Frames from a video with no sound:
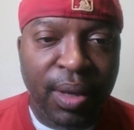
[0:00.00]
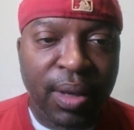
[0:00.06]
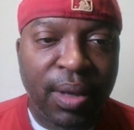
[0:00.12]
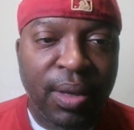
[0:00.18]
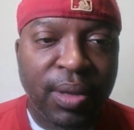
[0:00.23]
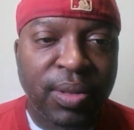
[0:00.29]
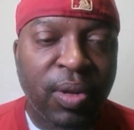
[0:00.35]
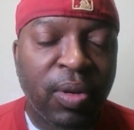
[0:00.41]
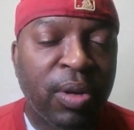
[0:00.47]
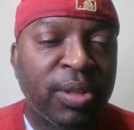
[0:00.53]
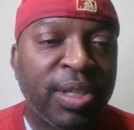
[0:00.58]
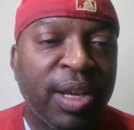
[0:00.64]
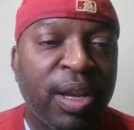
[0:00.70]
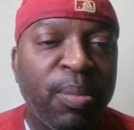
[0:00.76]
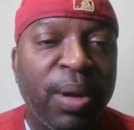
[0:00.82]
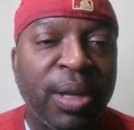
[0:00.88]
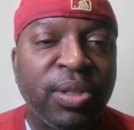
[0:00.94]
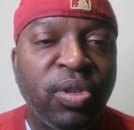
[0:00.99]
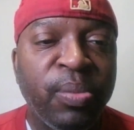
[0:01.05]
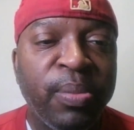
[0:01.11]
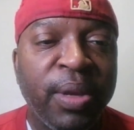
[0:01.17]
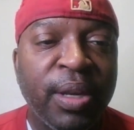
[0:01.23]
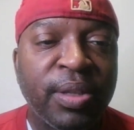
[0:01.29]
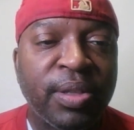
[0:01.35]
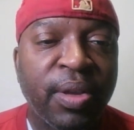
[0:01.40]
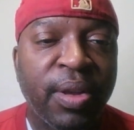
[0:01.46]
So I'm gonna take about 2
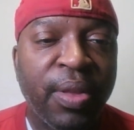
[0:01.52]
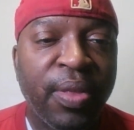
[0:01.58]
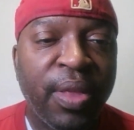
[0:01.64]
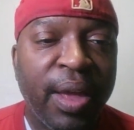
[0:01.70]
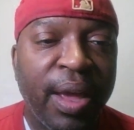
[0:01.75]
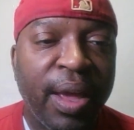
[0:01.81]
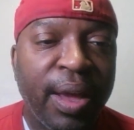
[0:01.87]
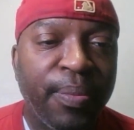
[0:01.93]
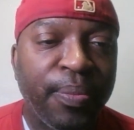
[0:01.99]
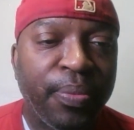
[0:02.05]
minutes on that.